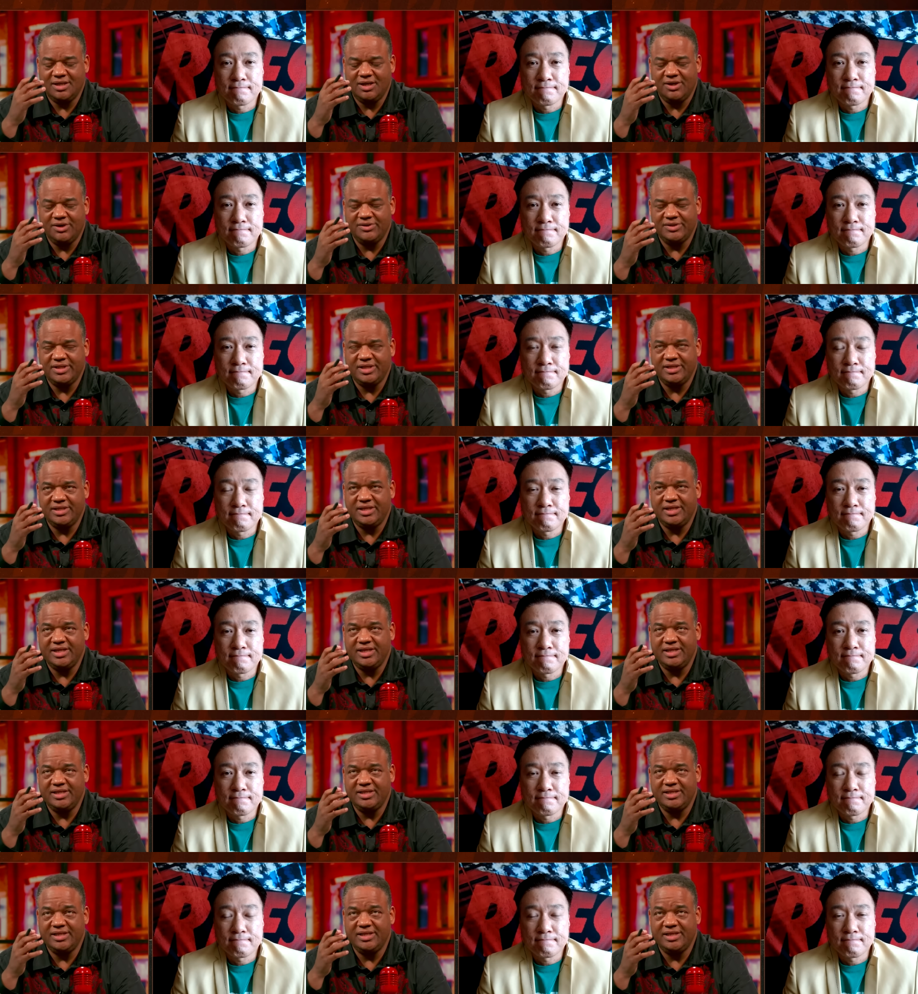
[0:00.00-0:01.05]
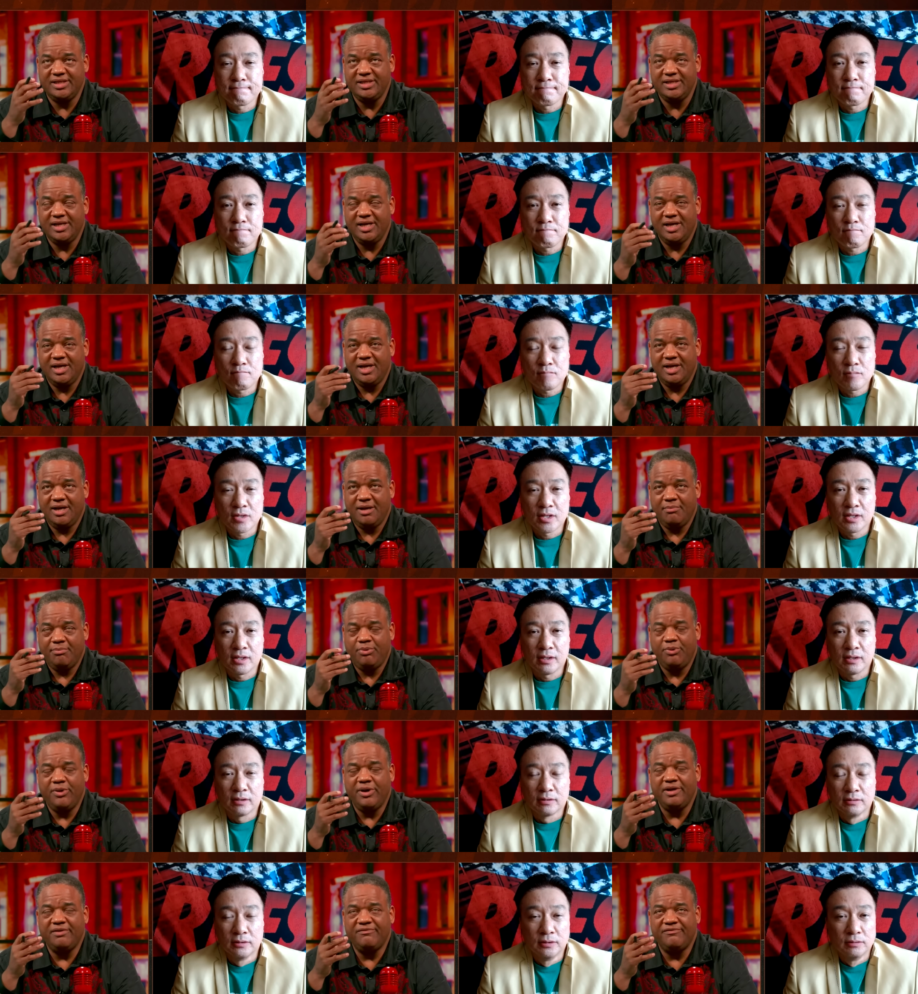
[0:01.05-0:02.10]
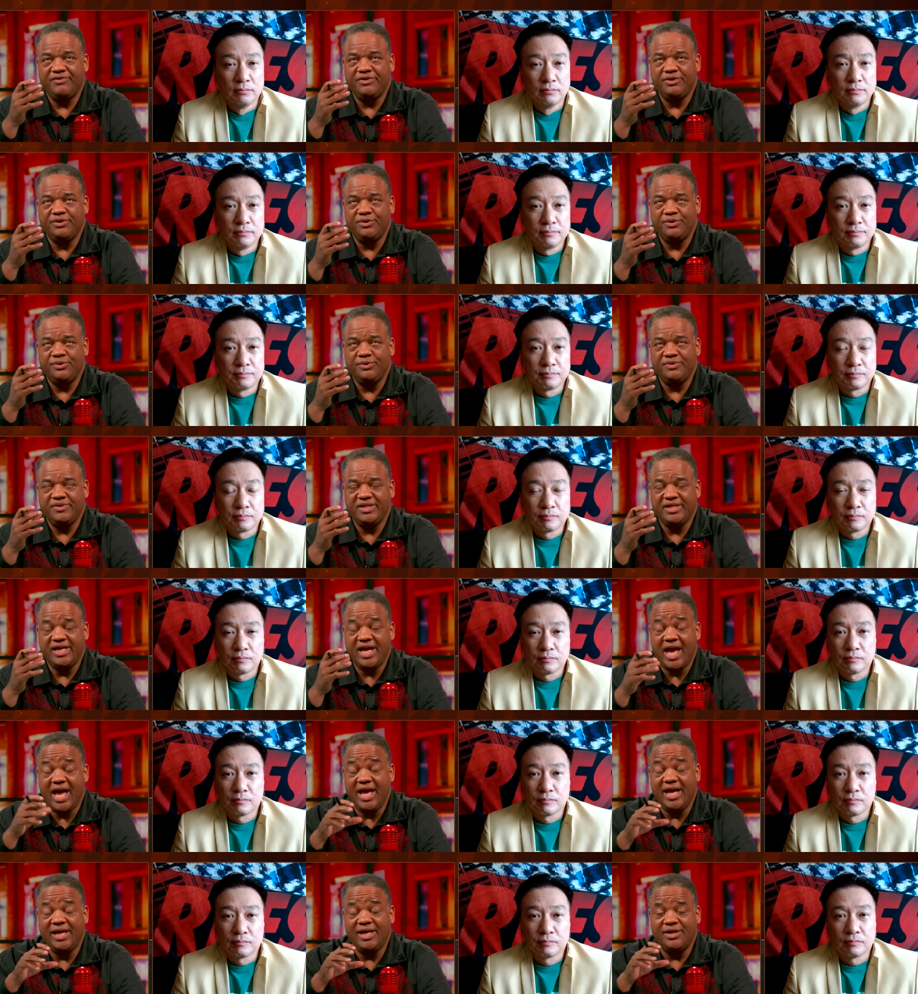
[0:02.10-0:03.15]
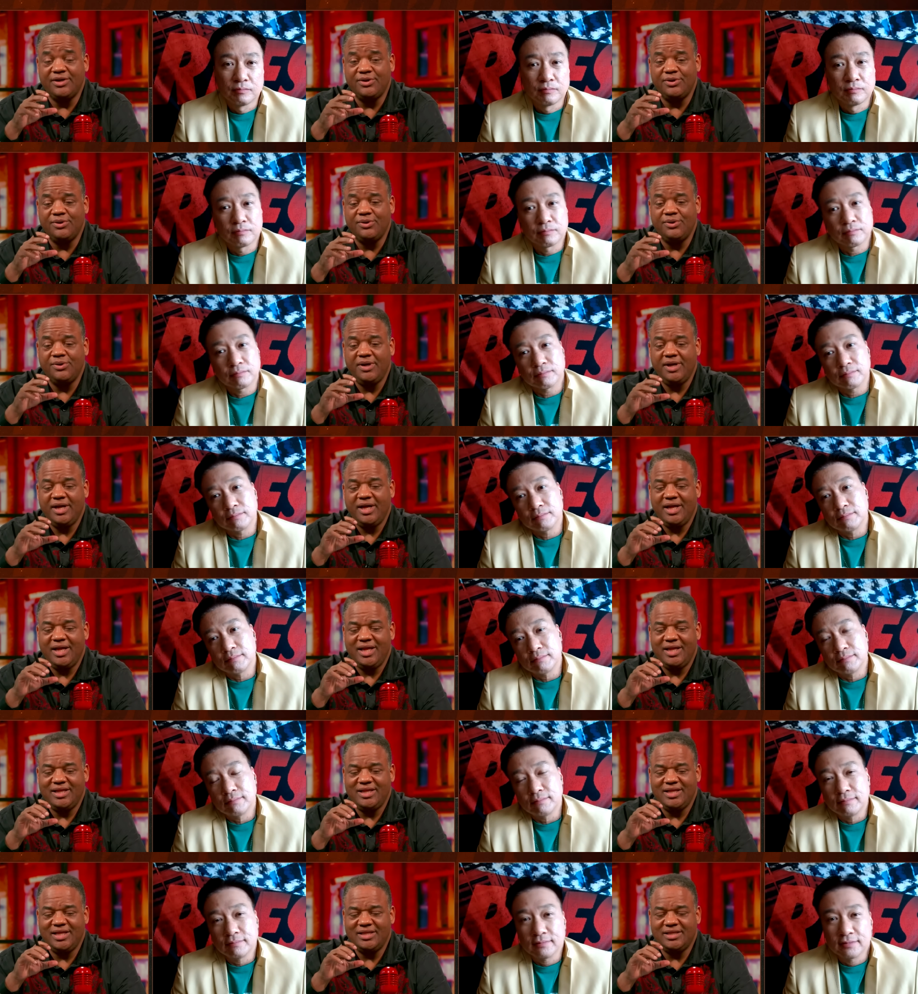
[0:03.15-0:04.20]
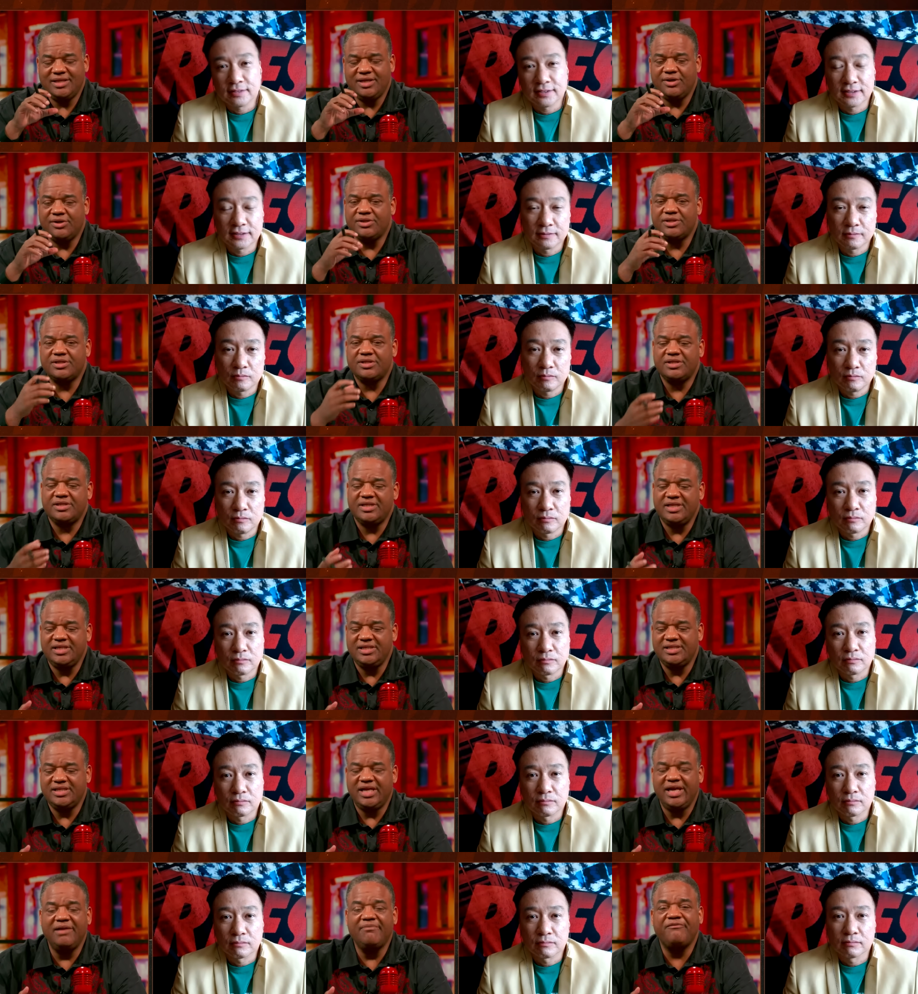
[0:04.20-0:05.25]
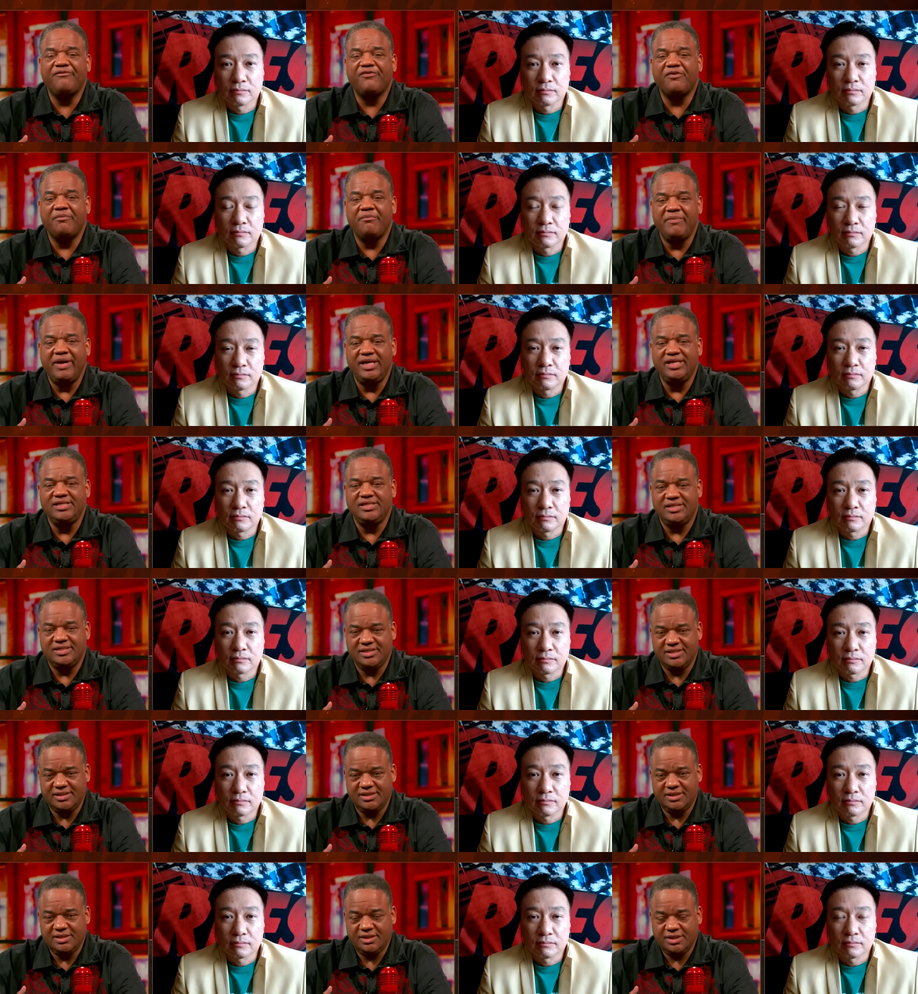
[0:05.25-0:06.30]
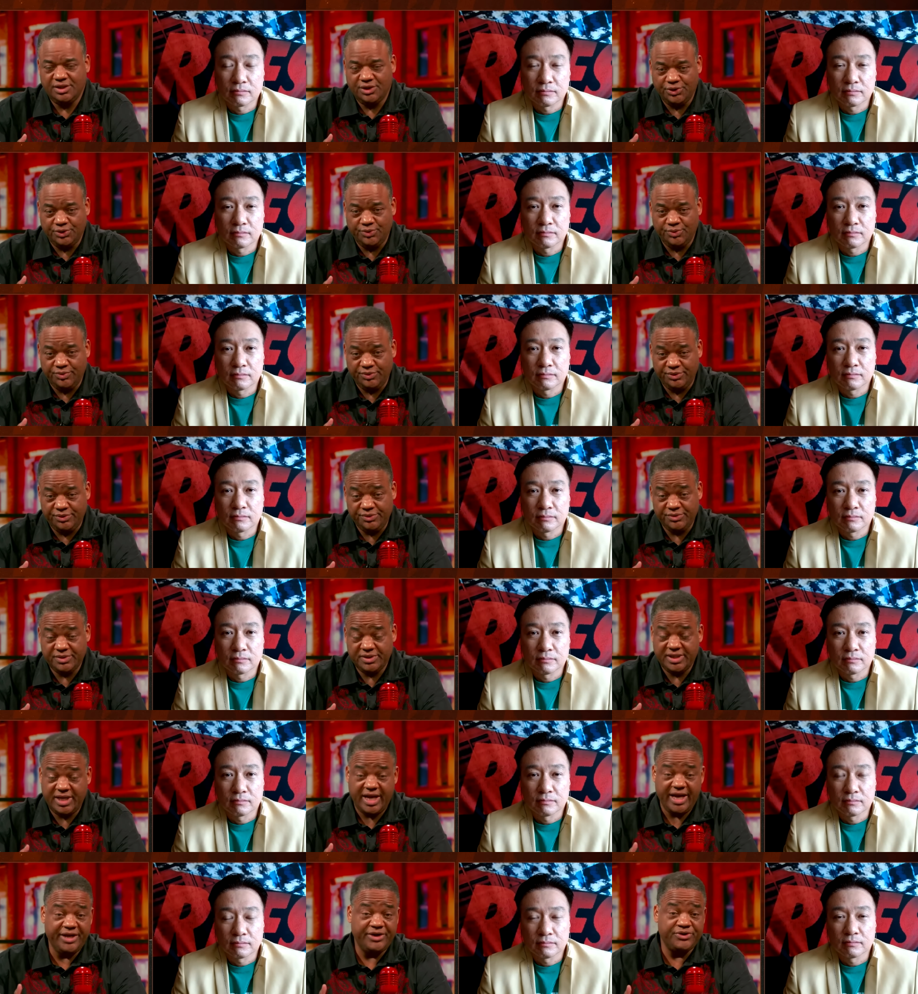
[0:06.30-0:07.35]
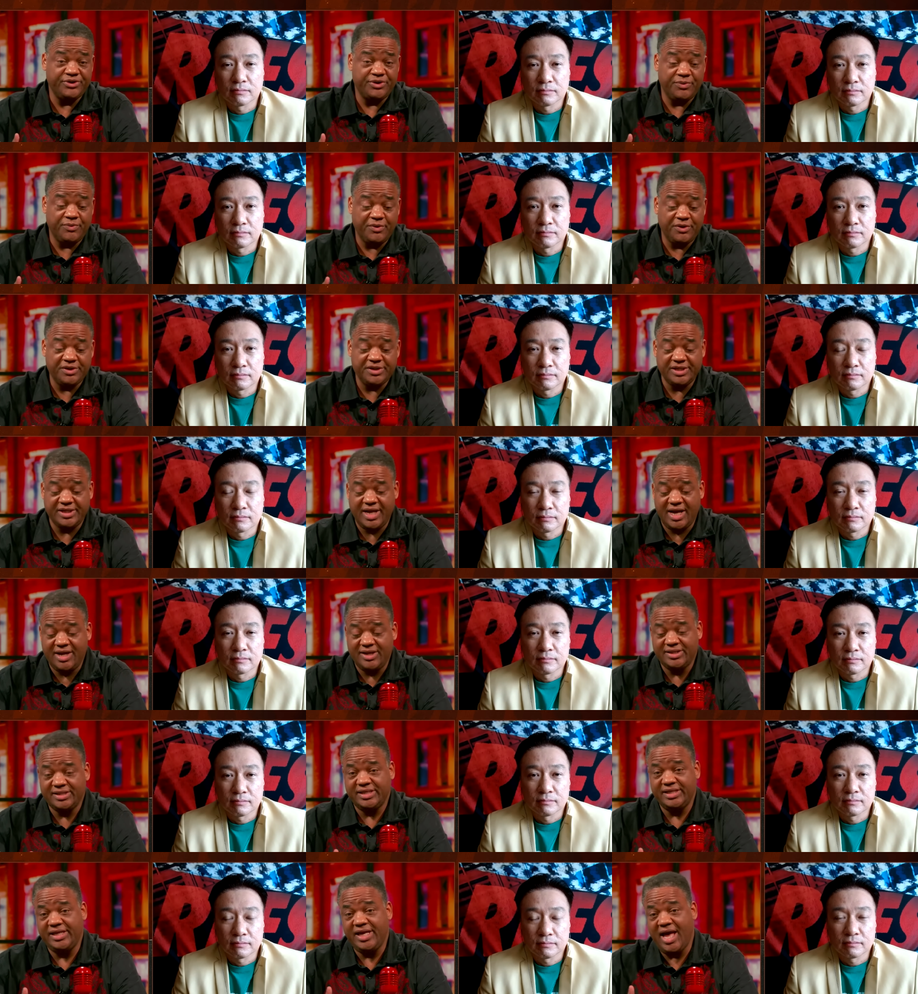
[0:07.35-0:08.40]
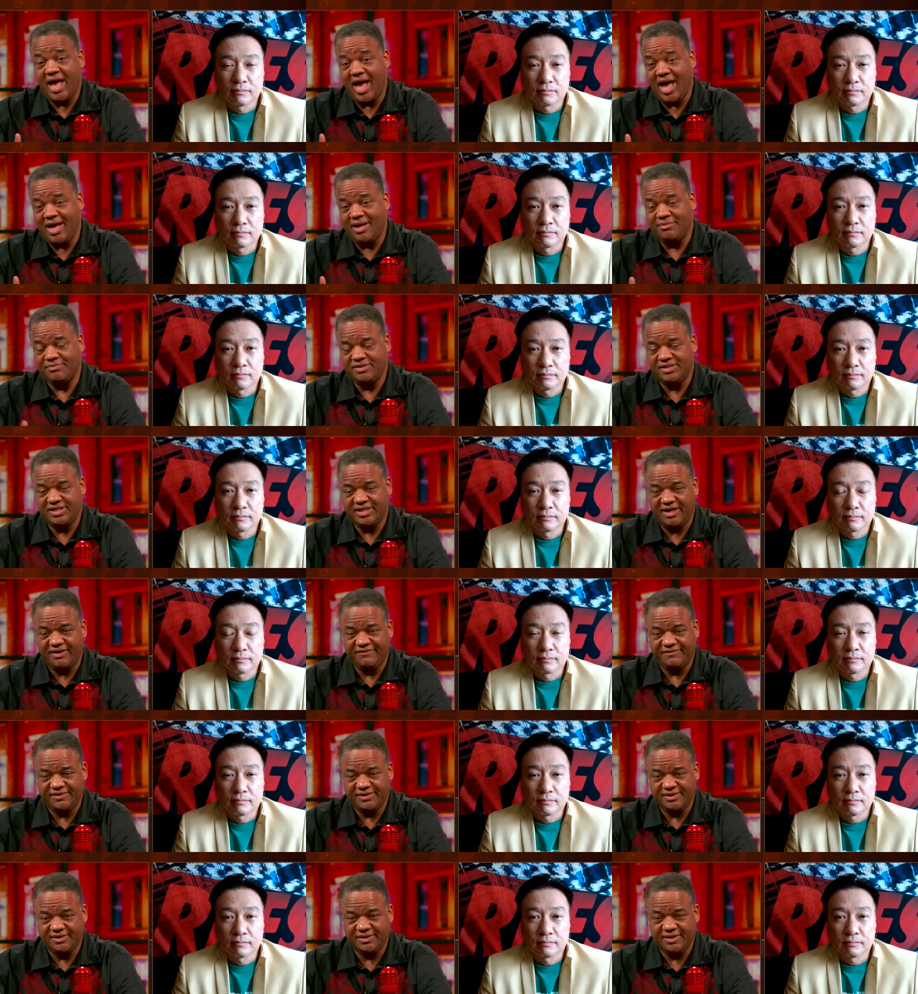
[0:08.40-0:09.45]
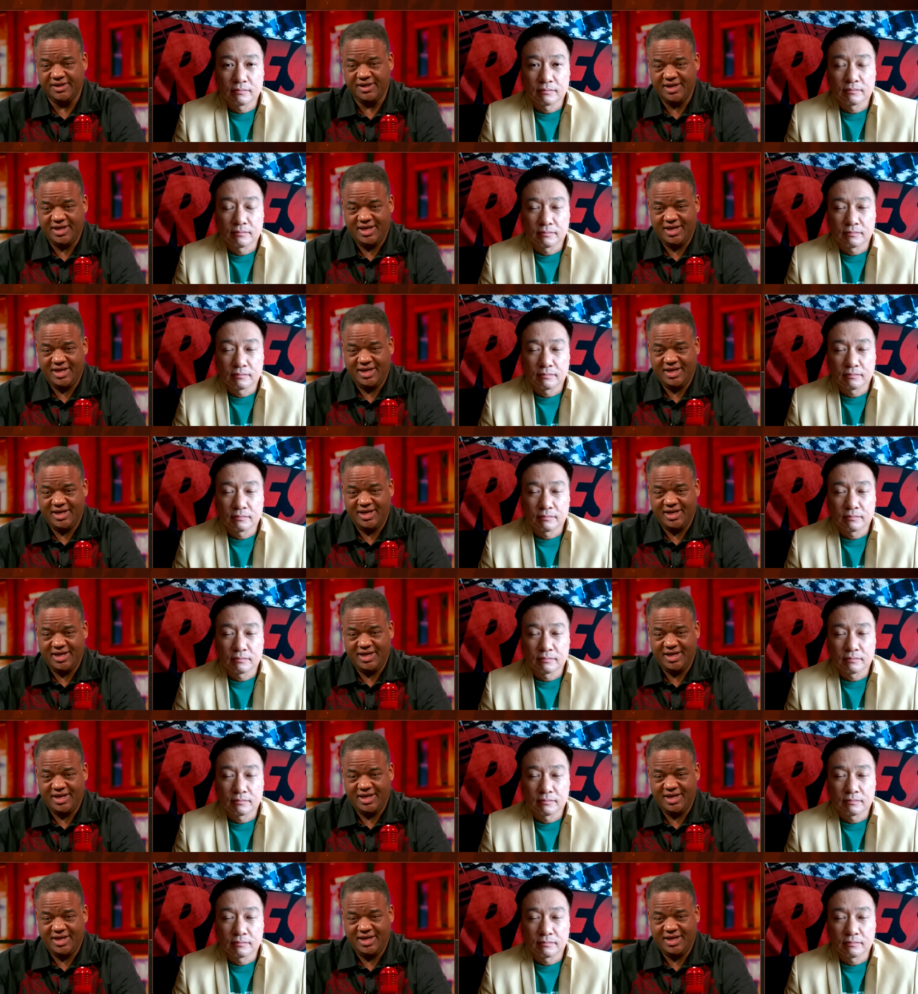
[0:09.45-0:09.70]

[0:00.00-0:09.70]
Speaker 1: or the point of view, the angle that there's these information gurus, Adrian Wojnarowski, Adam Schefter,